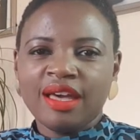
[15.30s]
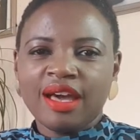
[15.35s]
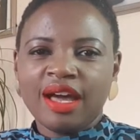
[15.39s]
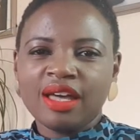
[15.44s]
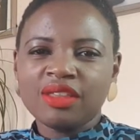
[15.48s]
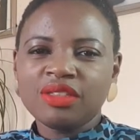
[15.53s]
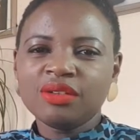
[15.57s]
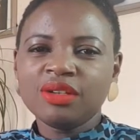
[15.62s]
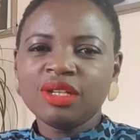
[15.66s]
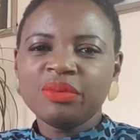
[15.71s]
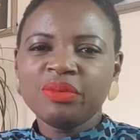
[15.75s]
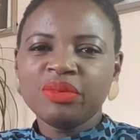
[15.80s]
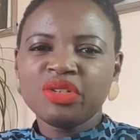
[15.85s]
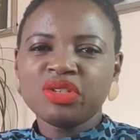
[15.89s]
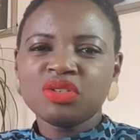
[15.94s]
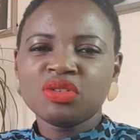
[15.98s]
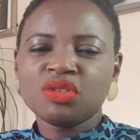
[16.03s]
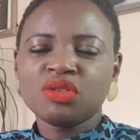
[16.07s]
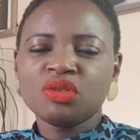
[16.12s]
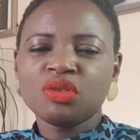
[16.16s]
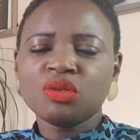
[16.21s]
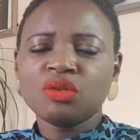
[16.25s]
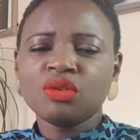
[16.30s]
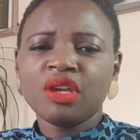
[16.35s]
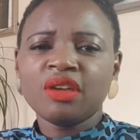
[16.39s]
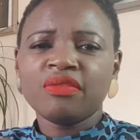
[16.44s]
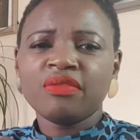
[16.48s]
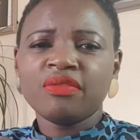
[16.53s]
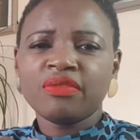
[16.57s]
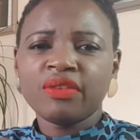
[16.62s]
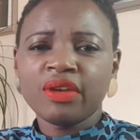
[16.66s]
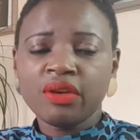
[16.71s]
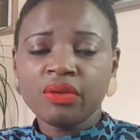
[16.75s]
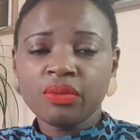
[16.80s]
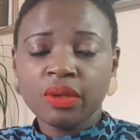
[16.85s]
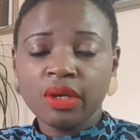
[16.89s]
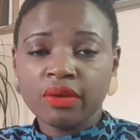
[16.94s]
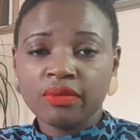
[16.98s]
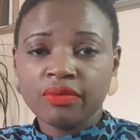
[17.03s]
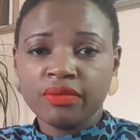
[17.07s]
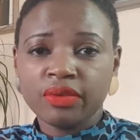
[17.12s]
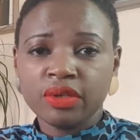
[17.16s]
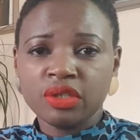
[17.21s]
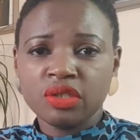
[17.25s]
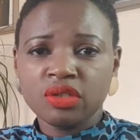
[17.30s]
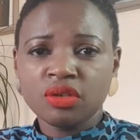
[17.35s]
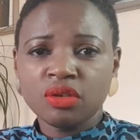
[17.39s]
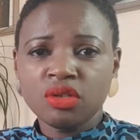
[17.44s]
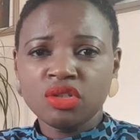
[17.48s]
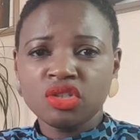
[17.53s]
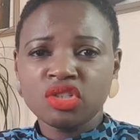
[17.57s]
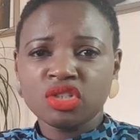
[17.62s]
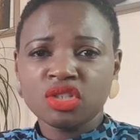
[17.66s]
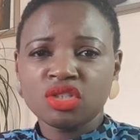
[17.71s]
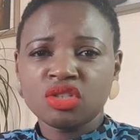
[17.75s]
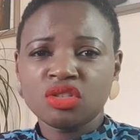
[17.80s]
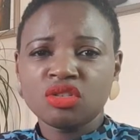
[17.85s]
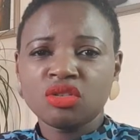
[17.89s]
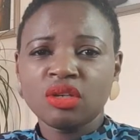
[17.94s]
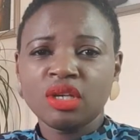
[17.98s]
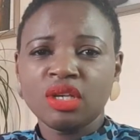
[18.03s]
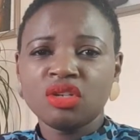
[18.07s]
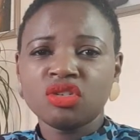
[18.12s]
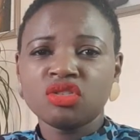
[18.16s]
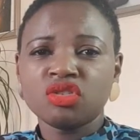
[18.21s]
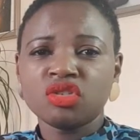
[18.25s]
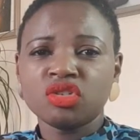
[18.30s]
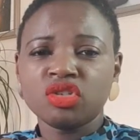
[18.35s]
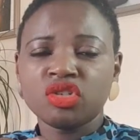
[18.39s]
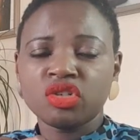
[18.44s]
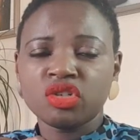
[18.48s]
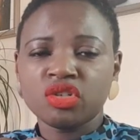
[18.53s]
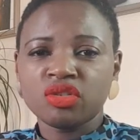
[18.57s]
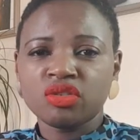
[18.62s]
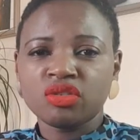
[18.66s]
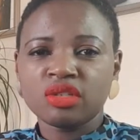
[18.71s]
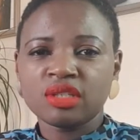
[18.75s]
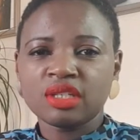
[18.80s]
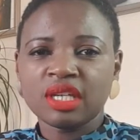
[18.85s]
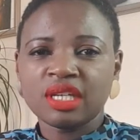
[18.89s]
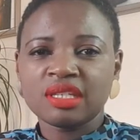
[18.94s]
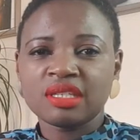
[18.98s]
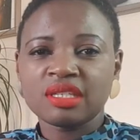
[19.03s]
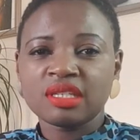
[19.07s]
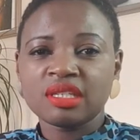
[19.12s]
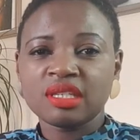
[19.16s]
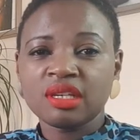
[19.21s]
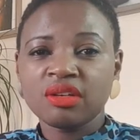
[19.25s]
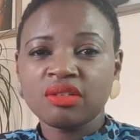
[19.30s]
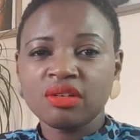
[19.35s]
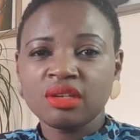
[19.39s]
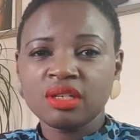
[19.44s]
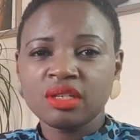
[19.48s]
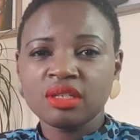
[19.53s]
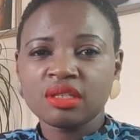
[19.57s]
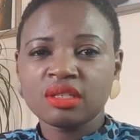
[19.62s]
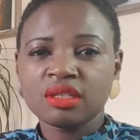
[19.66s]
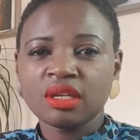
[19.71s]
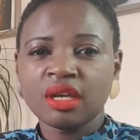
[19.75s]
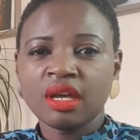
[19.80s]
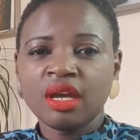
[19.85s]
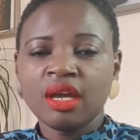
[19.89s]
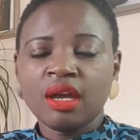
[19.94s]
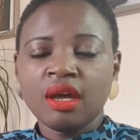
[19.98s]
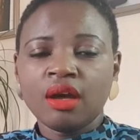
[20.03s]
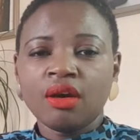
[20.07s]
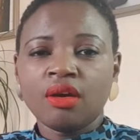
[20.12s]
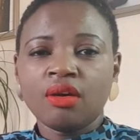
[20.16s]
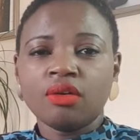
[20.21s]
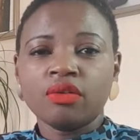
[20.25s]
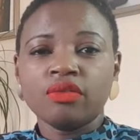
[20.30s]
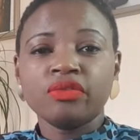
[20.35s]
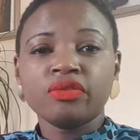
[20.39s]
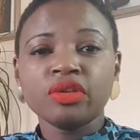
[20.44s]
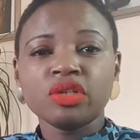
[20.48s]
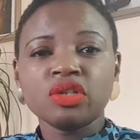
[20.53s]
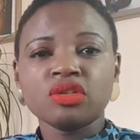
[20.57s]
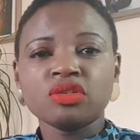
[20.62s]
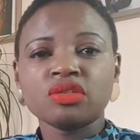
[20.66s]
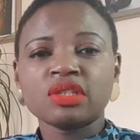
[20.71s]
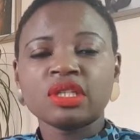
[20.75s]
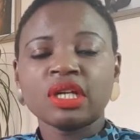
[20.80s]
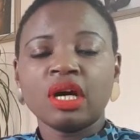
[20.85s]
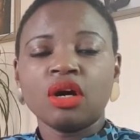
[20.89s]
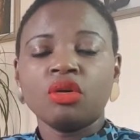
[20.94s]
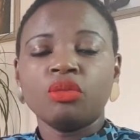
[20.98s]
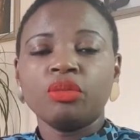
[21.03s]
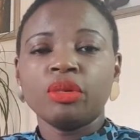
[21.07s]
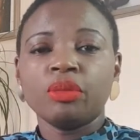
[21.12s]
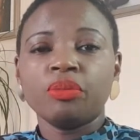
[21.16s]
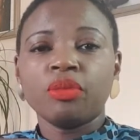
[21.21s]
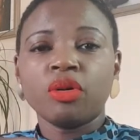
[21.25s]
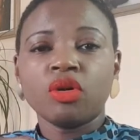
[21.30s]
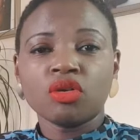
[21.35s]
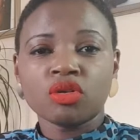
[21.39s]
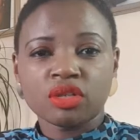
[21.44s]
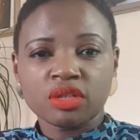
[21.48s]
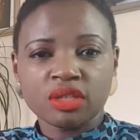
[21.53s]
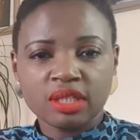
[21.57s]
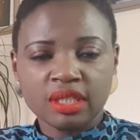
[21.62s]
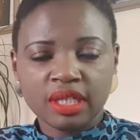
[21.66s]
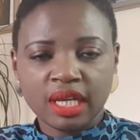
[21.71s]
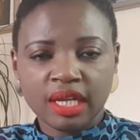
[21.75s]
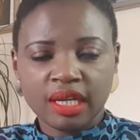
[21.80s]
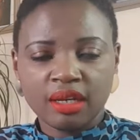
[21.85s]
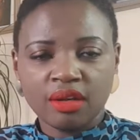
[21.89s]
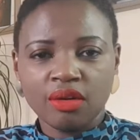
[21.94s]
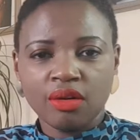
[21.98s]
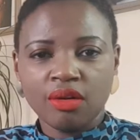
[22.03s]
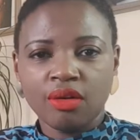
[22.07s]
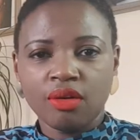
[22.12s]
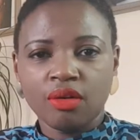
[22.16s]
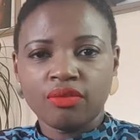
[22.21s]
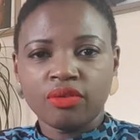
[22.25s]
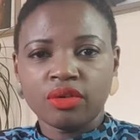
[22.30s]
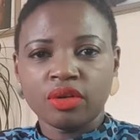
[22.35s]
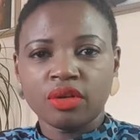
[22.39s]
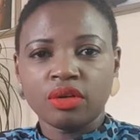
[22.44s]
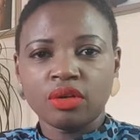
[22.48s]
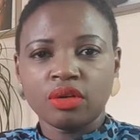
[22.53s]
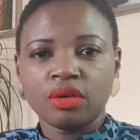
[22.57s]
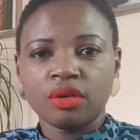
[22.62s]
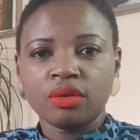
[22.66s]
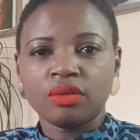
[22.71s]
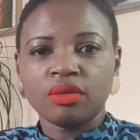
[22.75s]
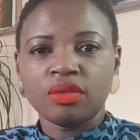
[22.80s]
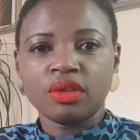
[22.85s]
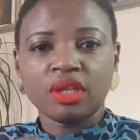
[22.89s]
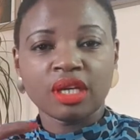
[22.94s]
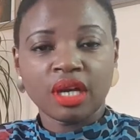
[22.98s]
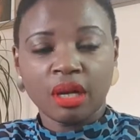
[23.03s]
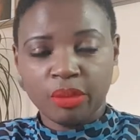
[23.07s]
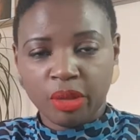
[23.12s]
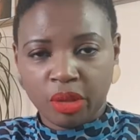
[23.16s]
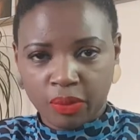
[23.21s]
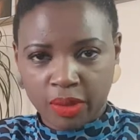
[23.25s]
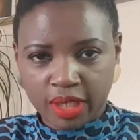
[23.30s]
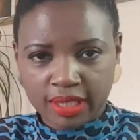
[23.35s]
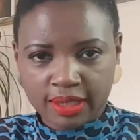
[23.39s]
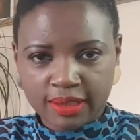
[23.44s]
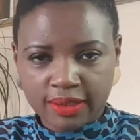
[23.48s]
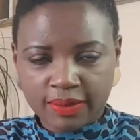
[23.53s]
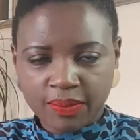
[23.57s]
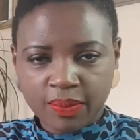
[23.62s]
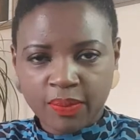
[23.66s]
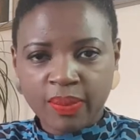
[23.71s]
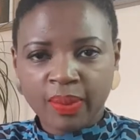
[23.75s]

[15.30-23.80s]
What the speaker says: I thought let me just do a very quick video just to introduce a series of videos that I'll be posting over the coming weeks.